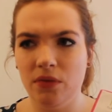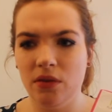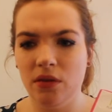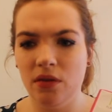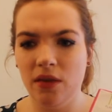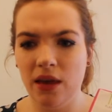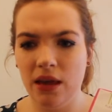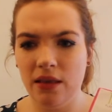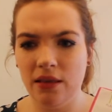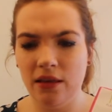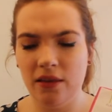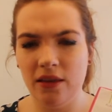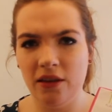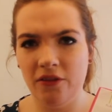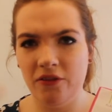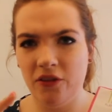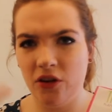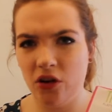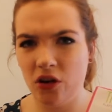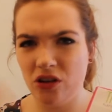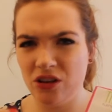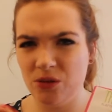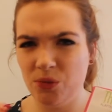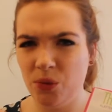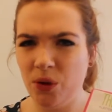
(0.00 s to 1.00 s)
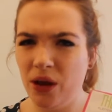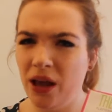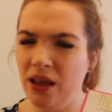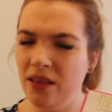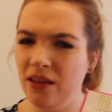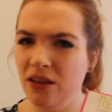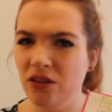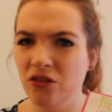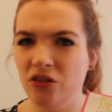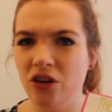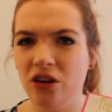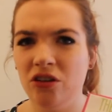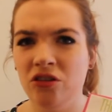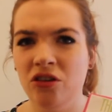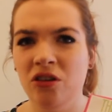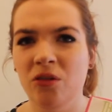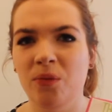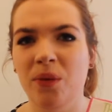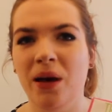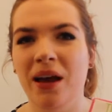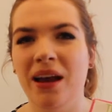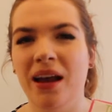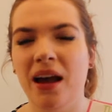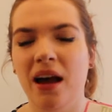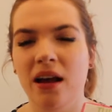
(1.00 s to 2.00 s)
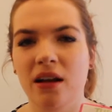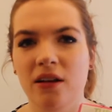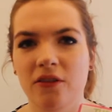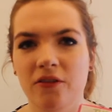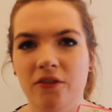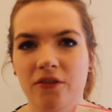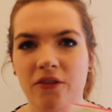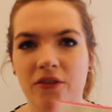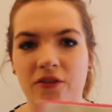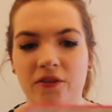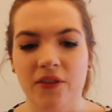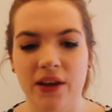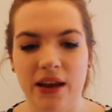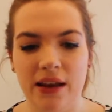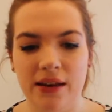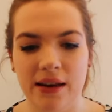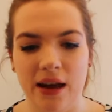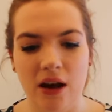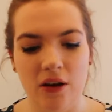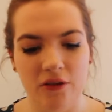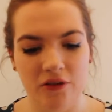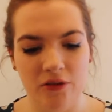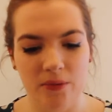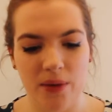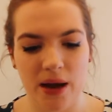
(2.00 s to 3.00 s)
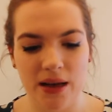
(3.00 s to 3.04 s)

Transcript: thing that they forgot to put in the instructions, but I kind of figured it out for